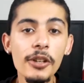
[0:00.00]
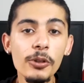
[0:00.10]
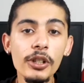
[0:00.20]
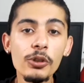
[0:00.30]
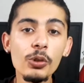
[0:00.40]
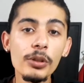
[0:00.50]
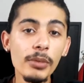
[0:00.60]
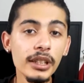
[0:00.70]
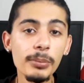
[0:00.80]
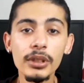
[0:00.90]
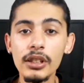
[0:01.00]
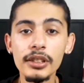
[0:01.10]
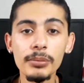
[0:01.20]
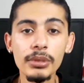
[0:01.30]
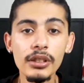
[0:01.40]
you can choose multiple
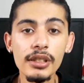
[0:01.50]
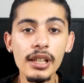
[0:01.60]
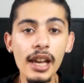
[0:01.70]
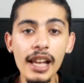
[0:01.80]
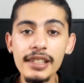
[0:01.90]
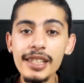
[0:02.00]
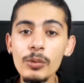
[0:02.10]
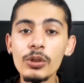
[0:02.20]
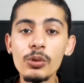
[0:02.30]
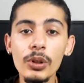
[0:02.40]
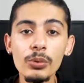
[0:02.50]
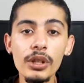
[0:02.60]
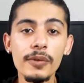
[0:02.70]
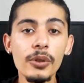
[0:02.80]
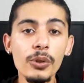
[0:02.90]
content pillars and see which one
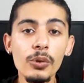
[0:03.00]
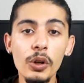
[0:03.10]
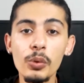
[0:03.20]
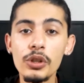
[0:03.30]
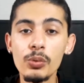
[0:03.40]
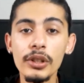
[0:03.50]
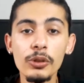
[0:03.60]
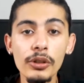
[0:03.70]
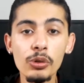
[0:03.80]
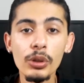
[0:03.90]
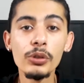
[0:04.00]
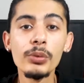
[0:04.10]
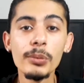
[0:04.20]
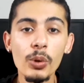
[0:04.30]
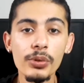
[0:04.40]
works for you or which one you enjoy
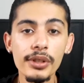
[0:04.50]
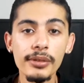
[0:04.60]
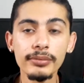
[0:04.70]
doing most.